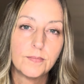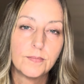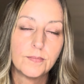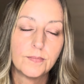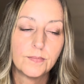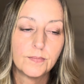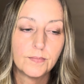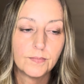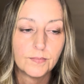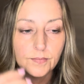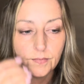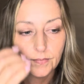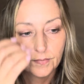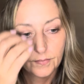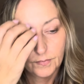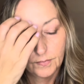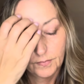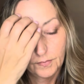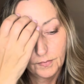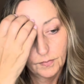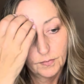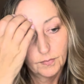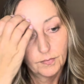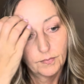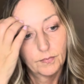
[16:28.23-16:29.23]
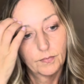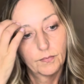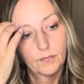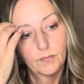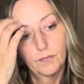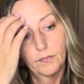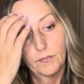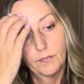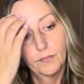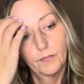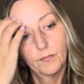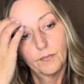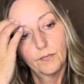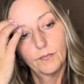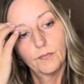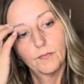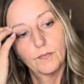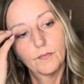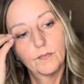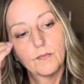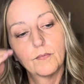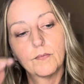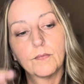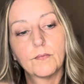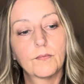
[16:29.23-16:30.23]

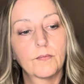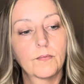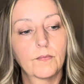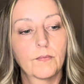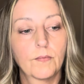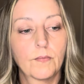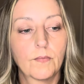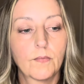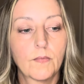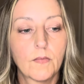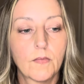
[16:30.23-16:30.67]
(silence)